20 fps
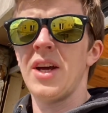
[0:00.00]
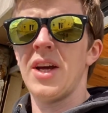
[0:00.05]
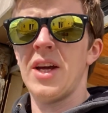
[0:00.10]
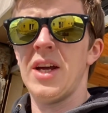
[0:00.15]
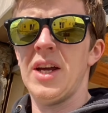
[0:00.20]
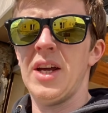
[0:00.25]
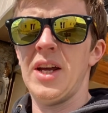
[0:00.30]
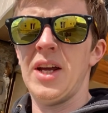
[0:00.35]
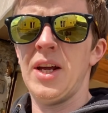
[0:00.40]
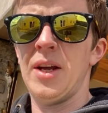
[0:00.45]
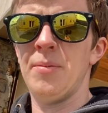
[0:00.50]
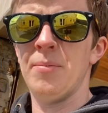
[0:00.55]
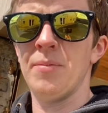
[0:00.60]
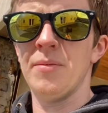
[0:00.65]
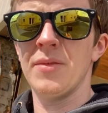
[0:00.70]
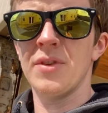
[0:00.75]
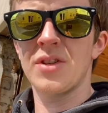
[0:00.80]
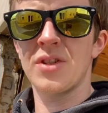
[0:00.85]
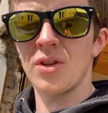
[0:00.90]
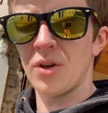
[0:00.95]
Um,
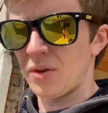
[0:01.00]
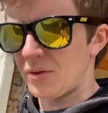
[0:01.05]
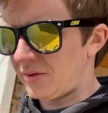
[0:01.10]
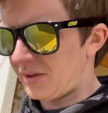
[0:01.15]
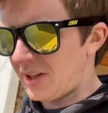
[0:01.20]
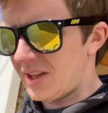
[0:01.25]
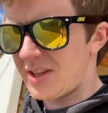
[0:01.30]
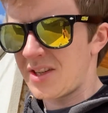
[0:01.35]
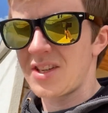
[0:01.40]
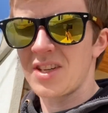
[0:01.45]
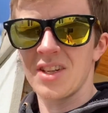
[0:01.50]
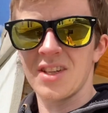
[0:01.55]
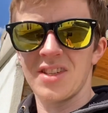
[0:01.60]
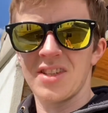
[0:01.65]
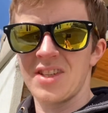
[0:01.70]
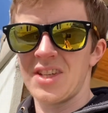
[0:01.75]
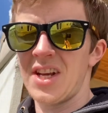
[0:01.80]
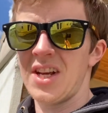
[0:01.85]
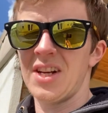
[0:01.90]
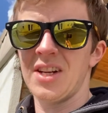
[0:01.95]
so this
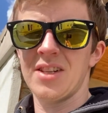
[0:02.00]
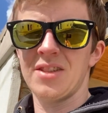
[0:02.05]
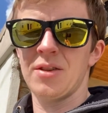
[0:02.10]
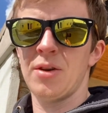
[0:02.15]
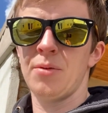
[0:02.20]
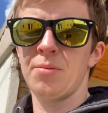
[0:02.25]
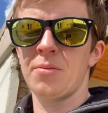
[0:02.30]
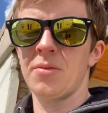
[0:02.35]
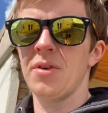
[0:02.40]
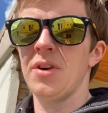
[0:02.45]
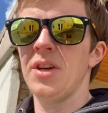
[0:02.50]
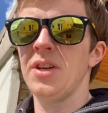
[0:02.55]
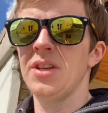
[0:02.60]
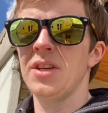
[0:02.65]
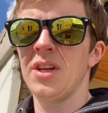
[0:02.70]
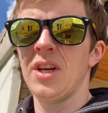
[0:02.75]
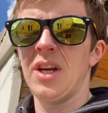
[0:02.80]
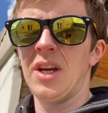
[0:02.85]
stainless upgrade